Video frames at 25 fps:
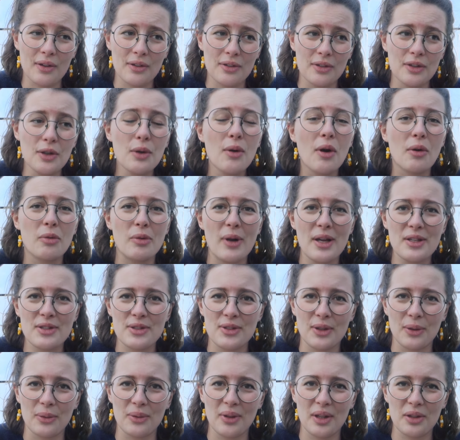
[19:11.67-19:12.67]
New
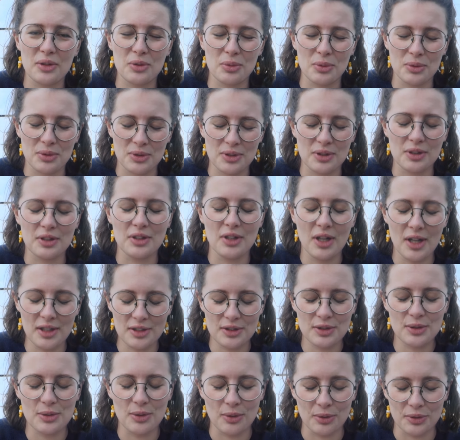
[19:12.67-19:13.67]
Arezzo, that's what, the yarn
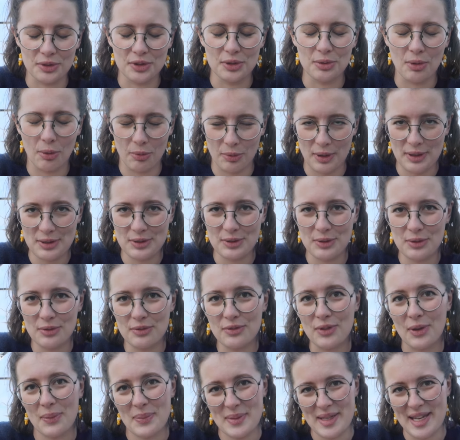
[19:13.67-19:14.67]
is called New Arezzo
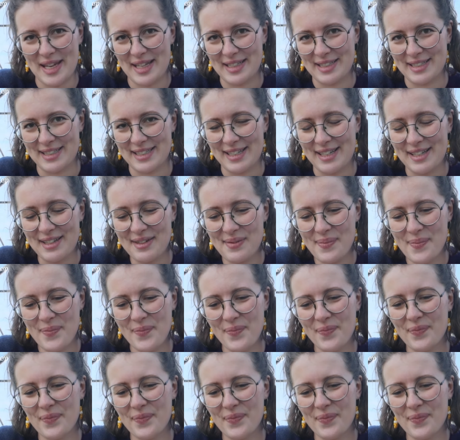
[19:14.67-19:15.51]
from Hjertegarn.